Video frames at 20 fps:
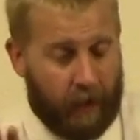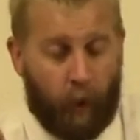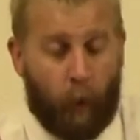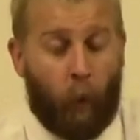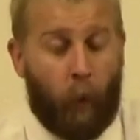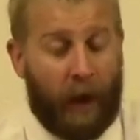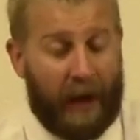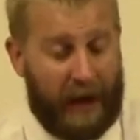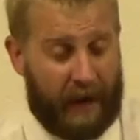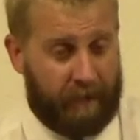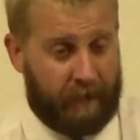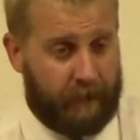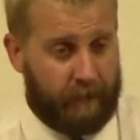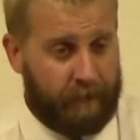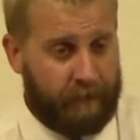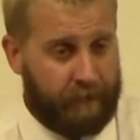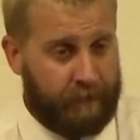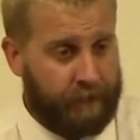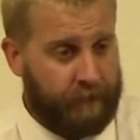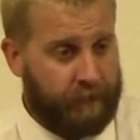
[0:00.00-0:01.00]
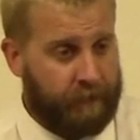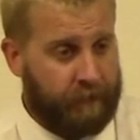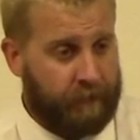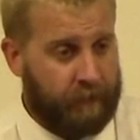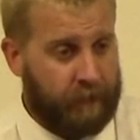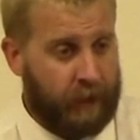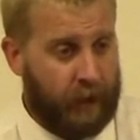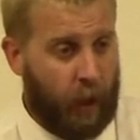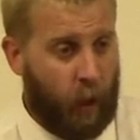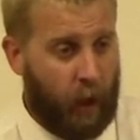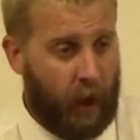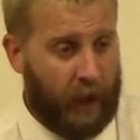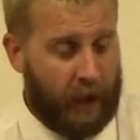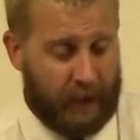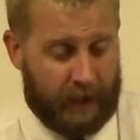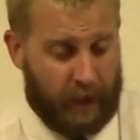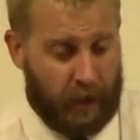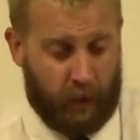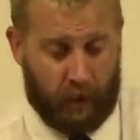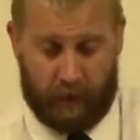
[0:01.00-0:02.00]
whatever. You know
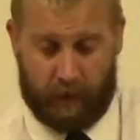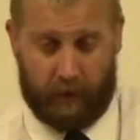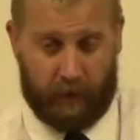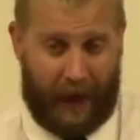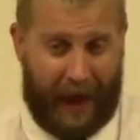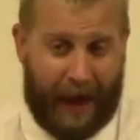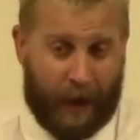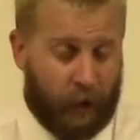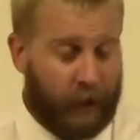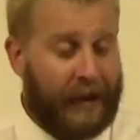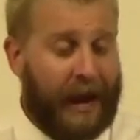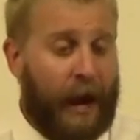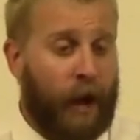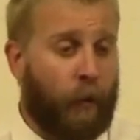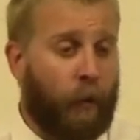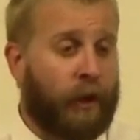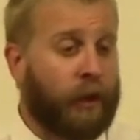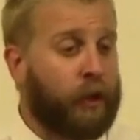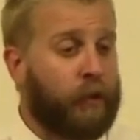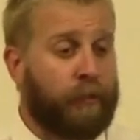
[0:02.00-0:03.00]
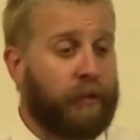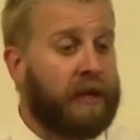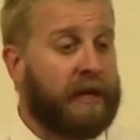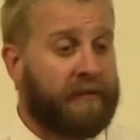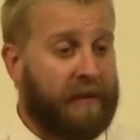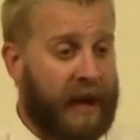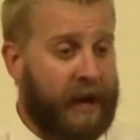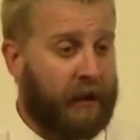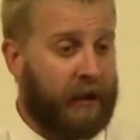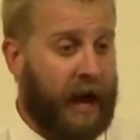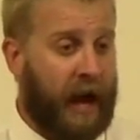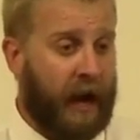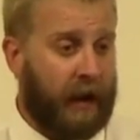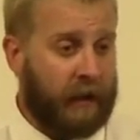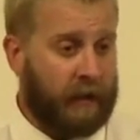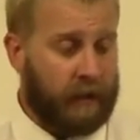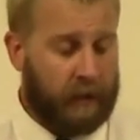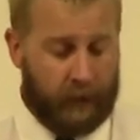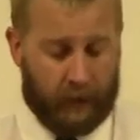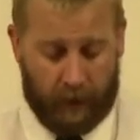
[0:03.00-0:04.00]
what? You don't, I don't care whether you believe that or
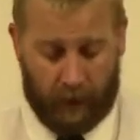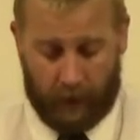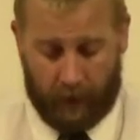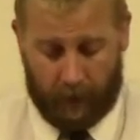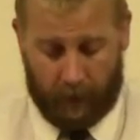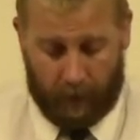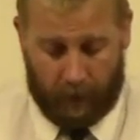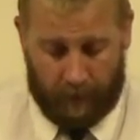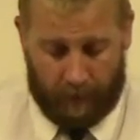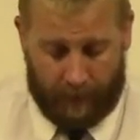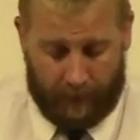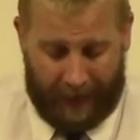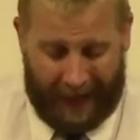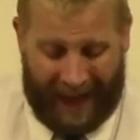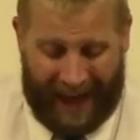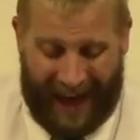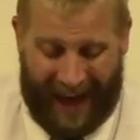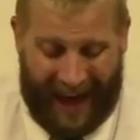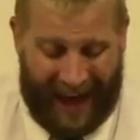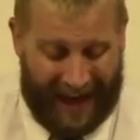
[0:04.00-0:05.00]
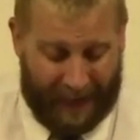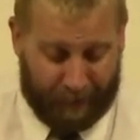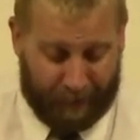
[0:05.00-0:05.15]
not. I